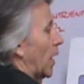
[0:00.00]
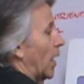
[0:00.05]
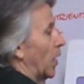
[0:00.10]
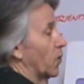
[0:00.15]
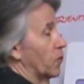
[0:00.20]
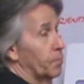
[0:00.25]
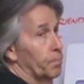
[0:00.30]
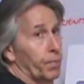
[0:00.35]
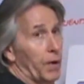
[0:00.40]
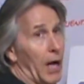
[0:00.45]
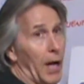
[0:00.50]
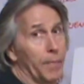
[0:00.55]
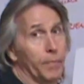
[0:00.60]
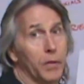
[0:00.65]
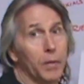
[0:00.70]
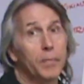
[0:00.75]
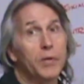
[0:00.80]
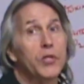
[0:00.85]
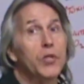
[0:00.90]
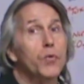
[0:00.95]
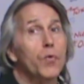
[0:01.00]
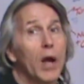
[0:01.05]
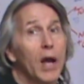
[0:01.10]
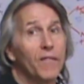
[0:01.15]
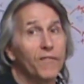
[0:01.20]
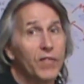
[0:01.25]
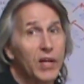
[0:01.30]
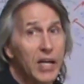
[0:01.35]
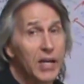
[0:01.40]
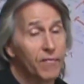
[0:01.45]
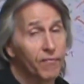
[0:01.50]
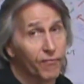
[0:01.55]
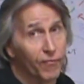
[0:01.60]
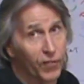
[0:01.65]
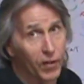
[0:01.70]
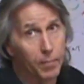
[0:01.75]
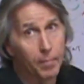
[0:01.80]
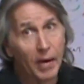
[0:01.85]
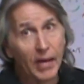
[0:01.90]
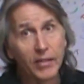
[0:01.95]
health problem and you have
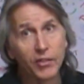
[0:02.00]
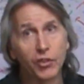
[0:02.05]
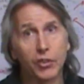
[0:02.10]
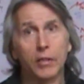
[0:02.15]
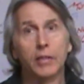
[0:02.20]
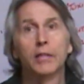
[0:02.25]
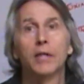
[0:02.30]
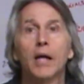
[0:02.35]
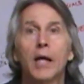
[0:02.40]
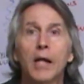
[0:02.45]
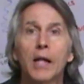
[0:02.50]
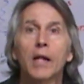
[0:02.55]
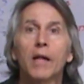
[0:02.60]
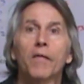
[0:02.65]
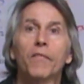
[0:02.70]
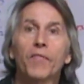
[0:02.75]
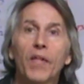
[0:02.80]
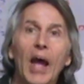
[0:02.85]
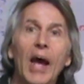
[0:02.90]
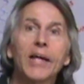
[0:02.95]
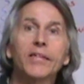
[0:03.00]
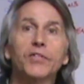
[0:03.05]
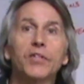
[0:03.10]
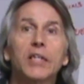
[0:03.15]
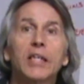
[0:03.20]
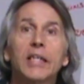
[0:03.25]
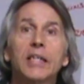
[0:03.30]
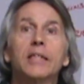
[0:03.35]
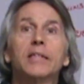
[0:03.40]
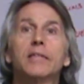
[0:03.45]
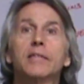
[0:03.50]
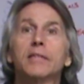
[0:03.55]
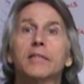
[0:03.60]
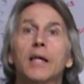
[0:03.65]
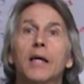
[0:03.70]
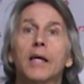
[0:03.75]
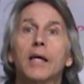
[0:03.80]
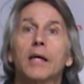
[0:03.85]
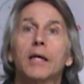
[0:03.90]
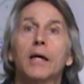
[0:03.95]
inflammation, that
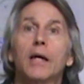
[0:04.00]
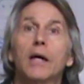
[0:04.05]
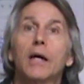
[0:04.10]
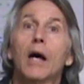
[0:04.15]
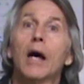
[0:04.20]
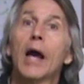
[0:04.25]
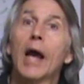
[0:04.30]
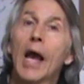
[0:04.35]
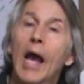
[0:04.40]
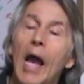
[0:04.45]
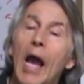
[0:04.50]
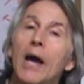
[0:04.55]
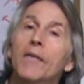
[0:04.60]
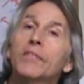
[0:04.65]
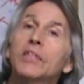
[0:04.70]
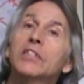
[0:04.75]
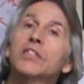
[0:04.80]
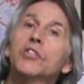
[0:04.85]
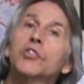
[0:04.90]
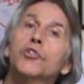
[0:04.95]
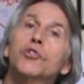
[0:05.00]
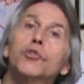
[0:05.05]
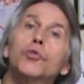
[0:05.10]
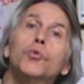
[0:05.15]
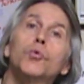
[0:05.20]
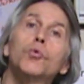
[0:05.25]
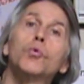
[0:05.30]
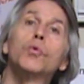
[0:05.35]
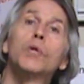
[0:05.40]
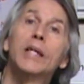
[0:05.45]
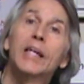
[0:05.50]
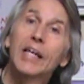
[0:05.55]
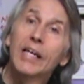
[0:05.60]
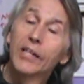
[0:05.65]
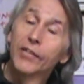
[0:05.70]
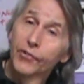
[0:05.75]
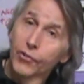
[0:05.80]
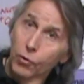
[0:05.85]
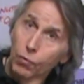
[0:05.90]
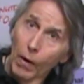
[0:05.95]
is having to do
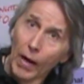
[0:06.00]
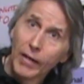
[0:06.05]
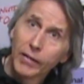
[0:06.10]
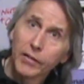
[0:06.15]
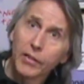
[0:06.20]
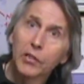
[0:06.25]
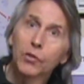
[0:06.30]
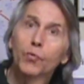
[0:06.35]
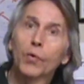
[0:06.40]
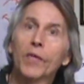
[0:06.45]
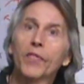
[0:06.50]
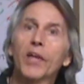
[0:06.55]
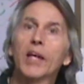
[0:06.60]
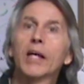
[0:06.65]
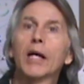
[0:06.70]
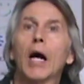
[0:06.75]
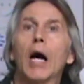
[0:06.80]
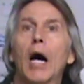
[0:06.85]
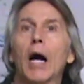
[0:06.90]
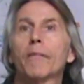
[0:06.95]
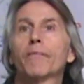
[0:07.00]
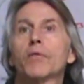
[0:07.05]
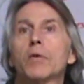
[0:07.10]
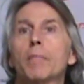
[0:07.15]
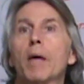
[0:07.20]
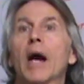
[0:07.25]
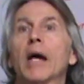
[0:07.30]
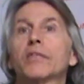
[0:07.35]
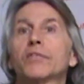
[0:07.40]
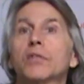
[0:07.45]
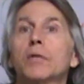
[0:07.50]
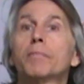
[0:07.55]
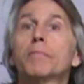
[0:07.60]
indirectly with a compromised